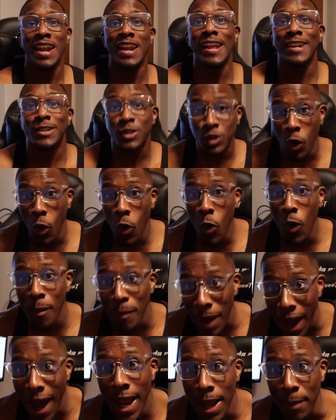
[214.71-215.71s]
Let's go,
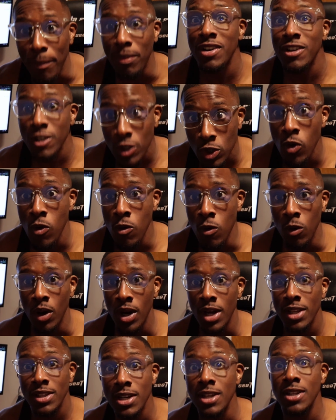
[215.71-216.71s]
I'm hype, let's go.
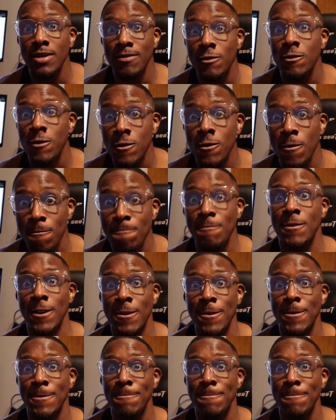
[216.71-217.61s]
Tell them to stop me.